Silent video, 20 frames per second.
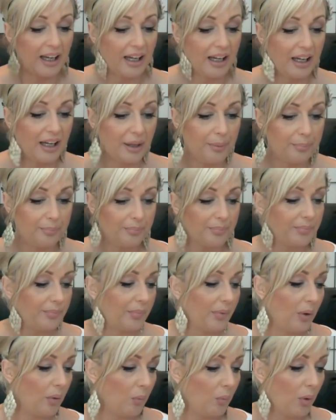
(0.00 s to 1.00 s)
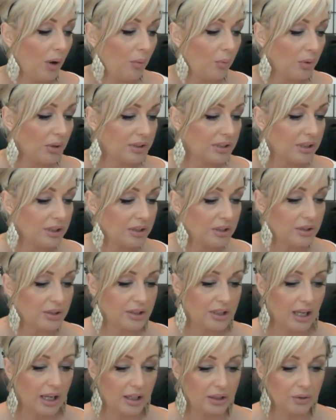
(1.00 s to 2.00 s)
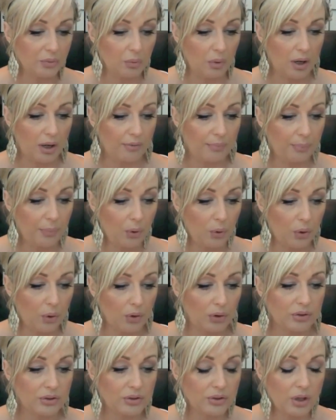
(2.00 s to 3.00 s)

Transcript: um, Well, I wanted to tell you what I bought.